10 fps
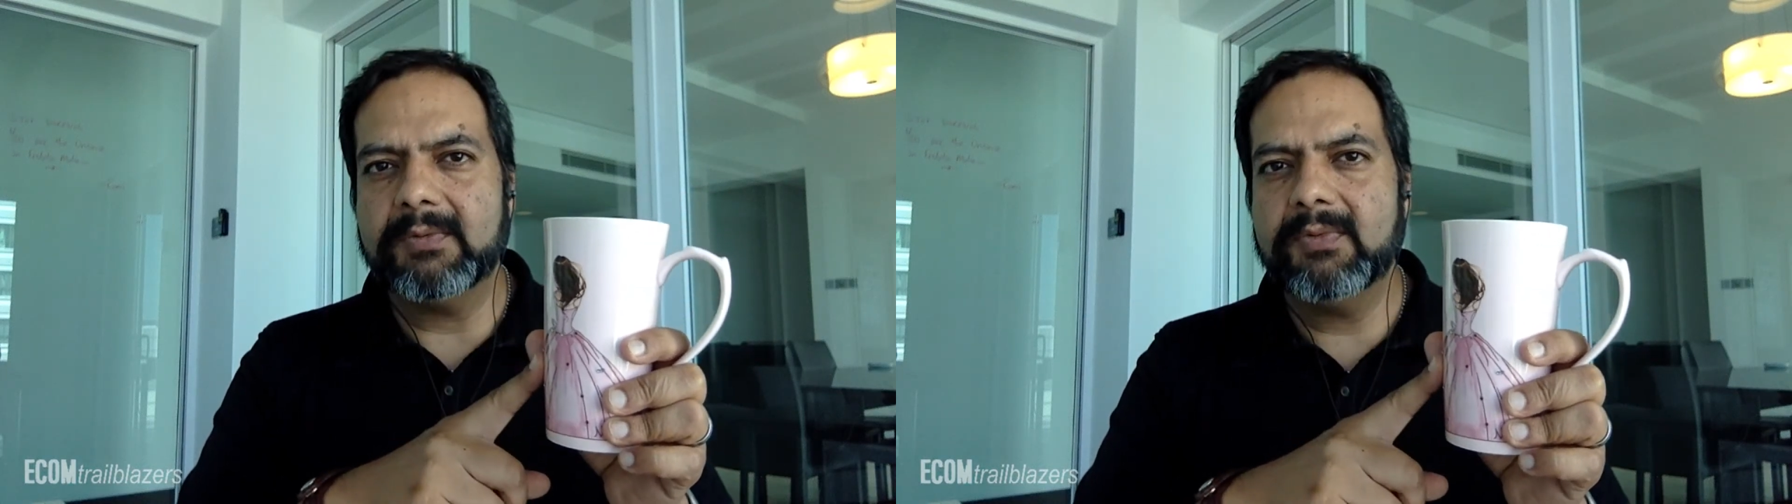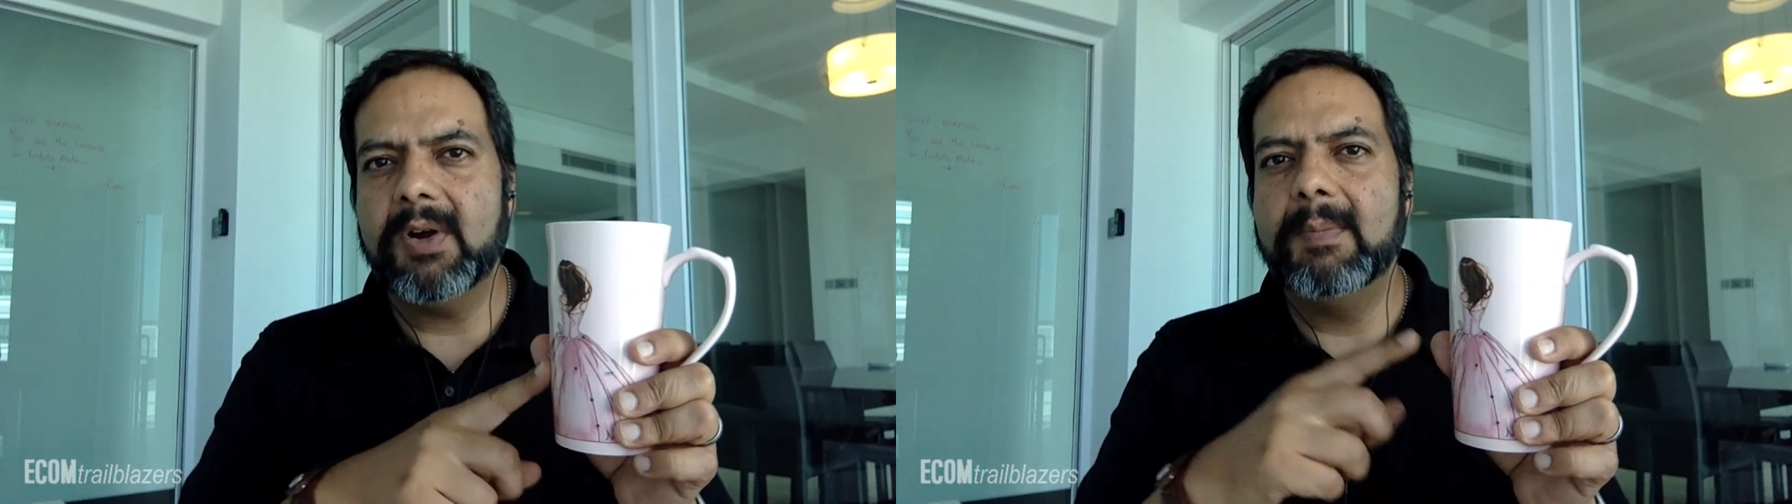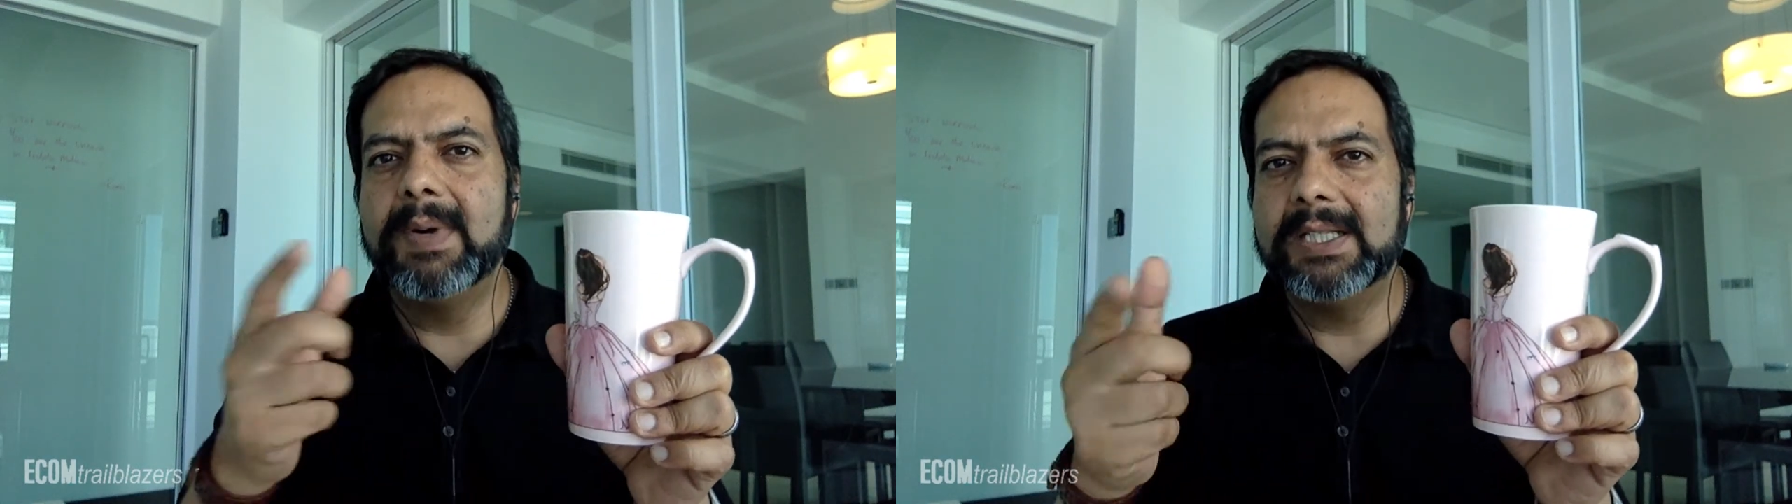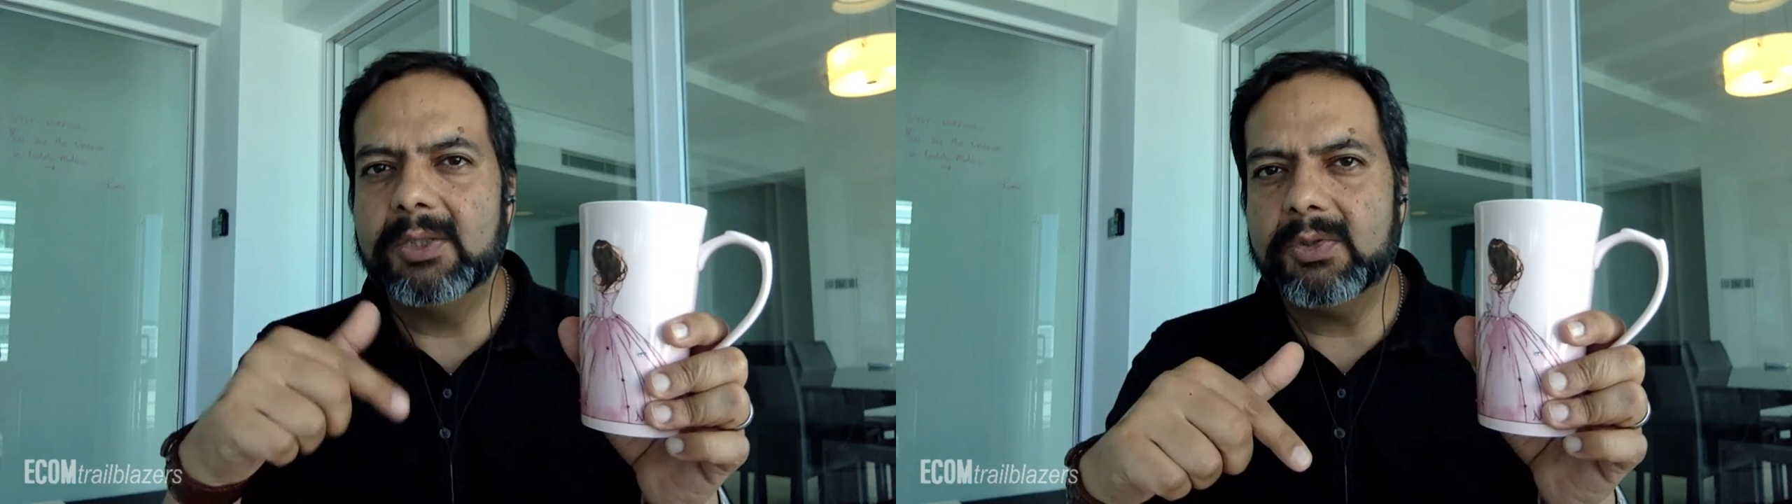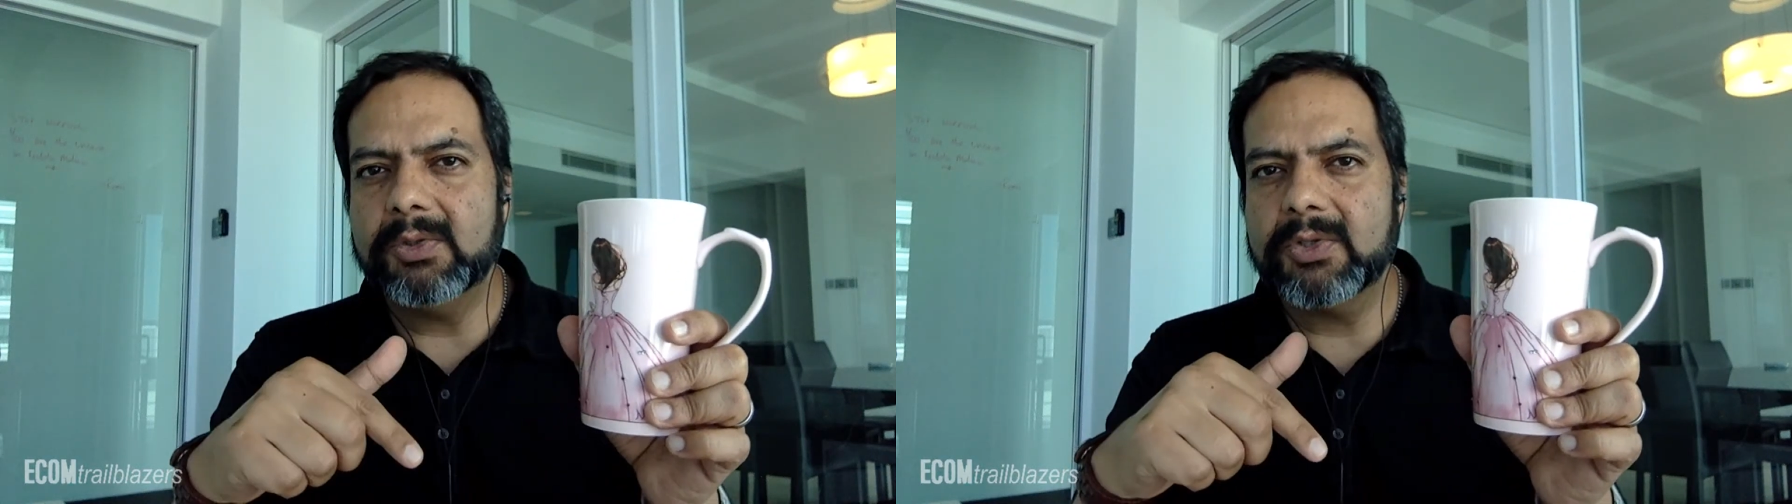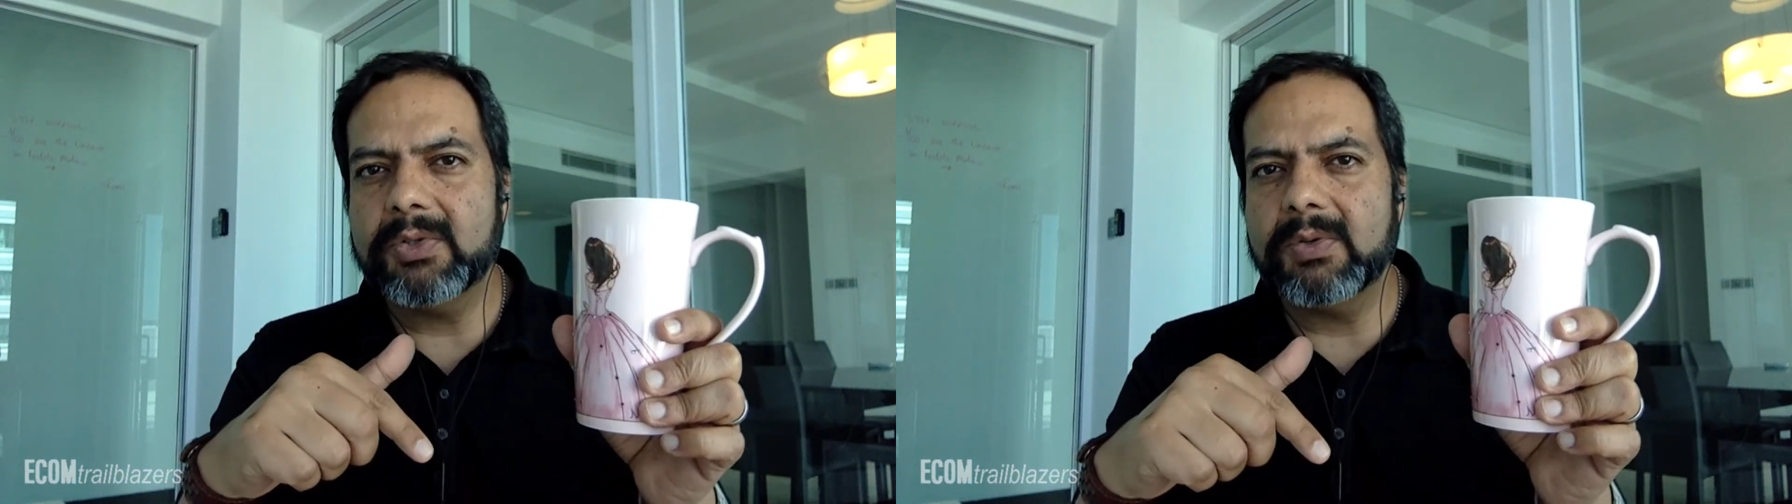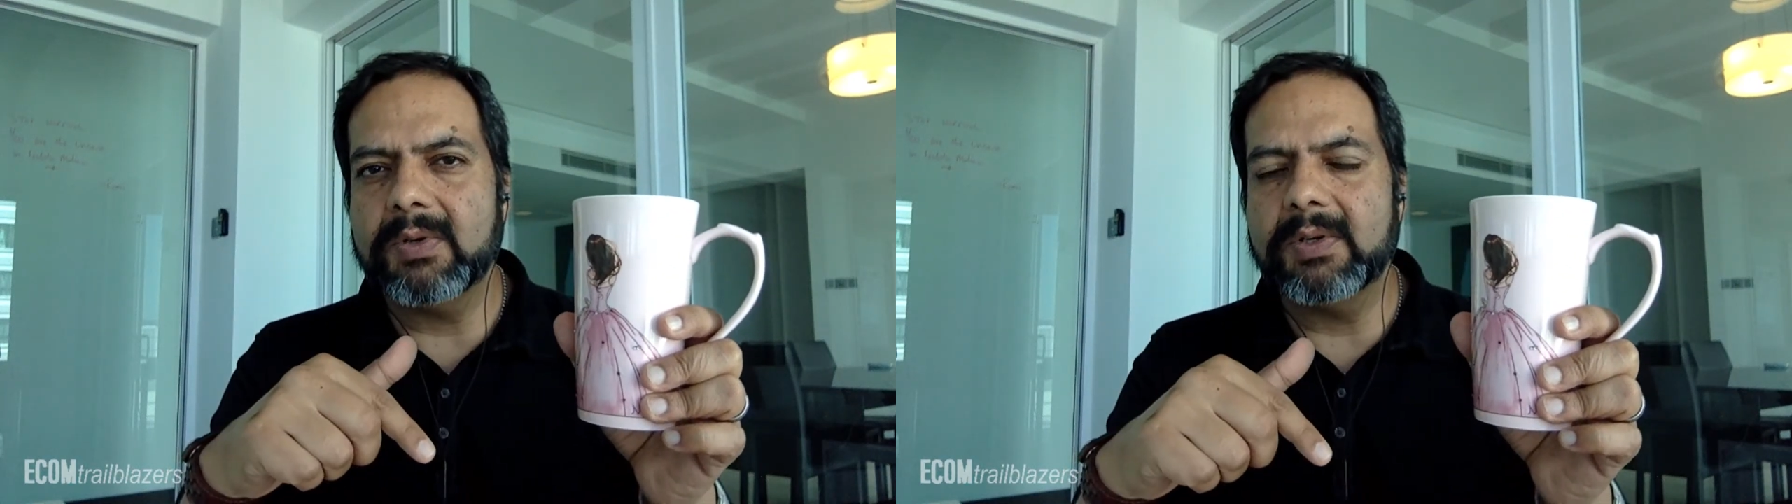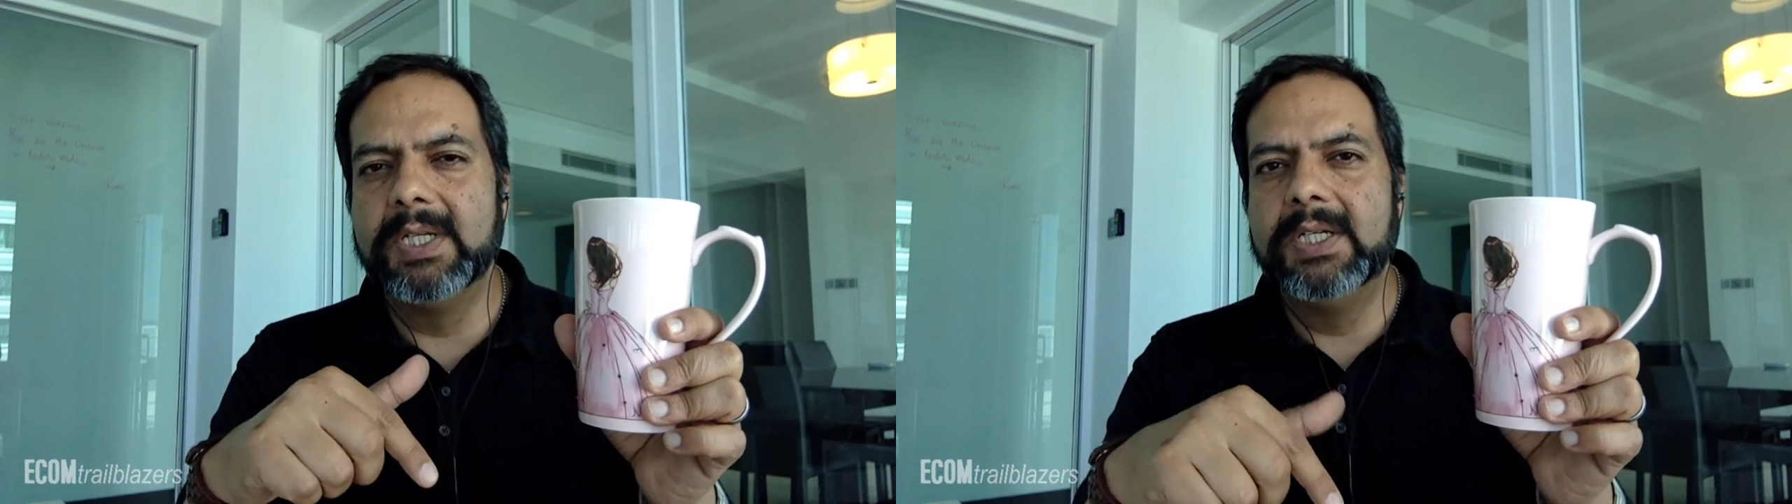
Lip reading: from my local store,